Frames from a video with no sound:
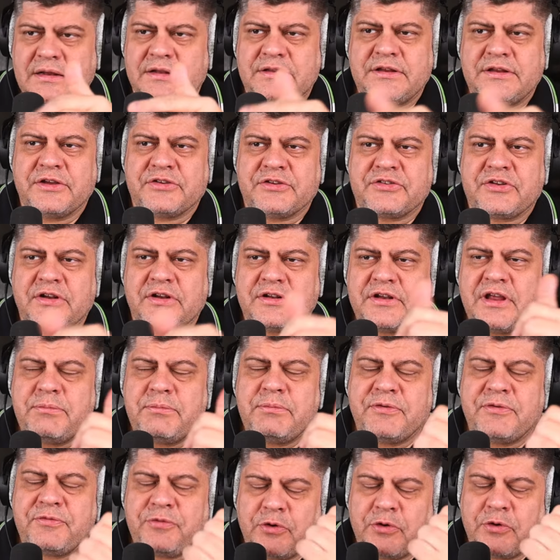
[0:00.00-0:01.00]
not yesterday,
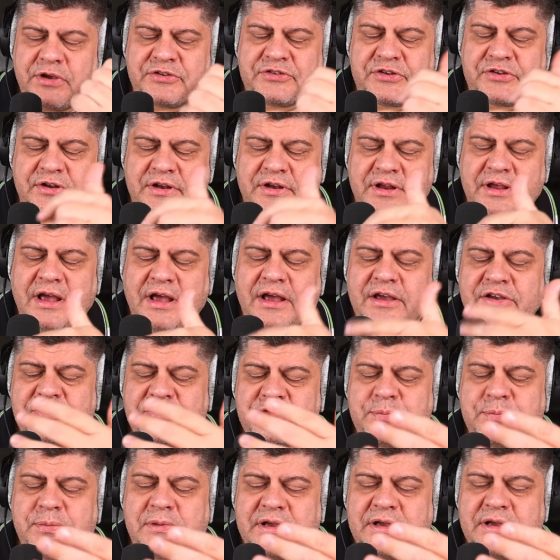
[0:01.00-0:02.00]
before yesterday, I
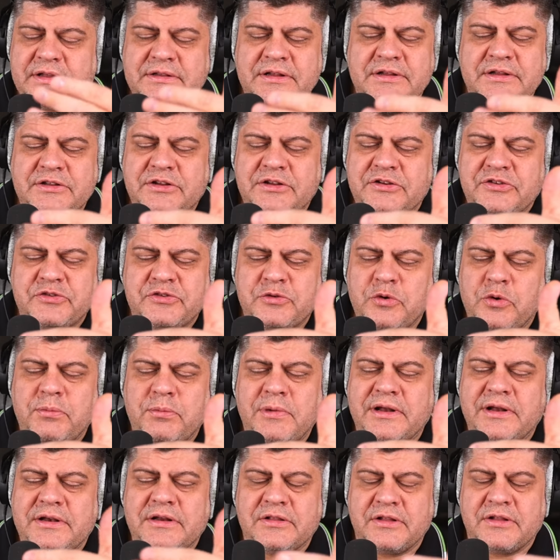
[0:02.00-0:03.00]
explained that there's no
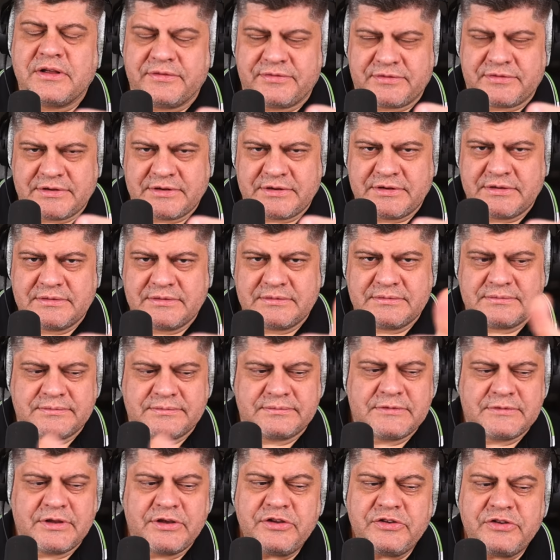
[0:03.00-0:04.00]
money left.
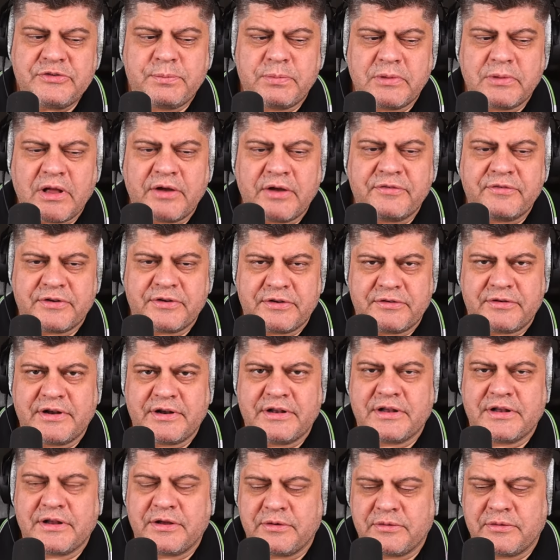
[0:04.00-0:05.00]
He's bluffing
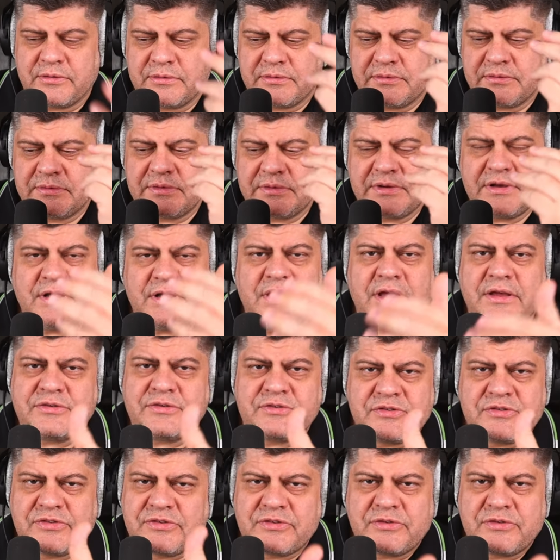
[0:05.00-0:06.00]
right now. He
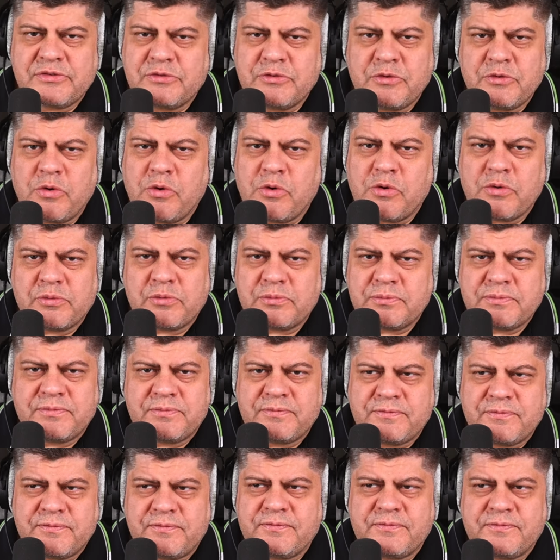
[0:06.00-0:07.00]
has no
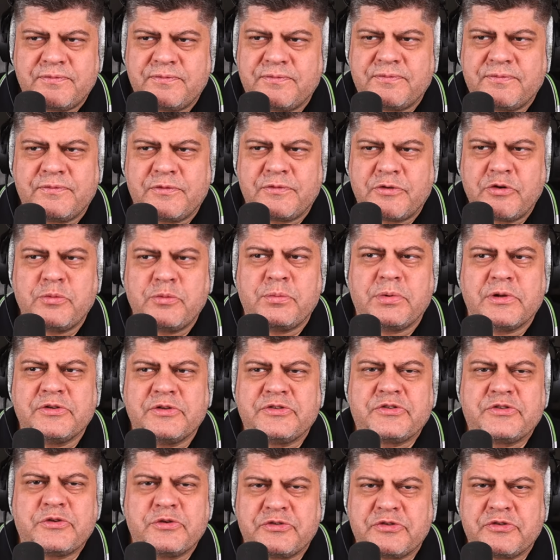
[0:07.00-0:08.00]

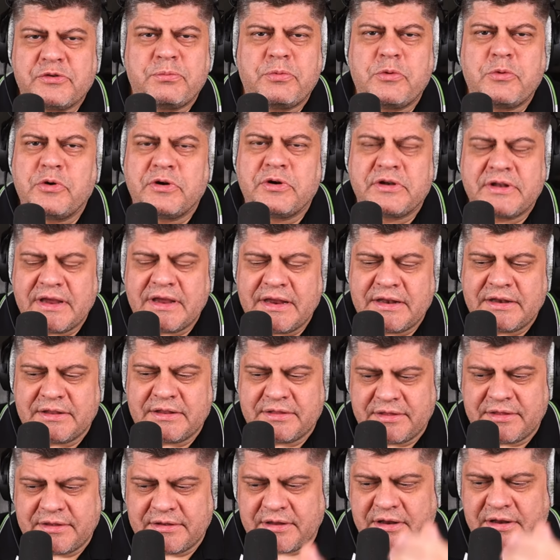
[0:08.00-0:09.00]
rubles to support
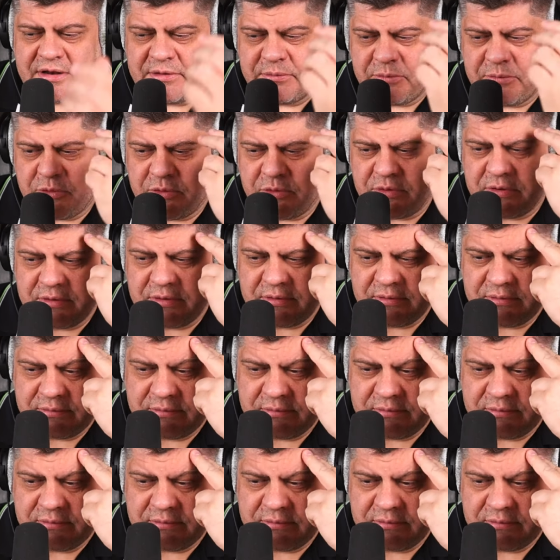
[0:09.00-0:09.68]
anything anymore.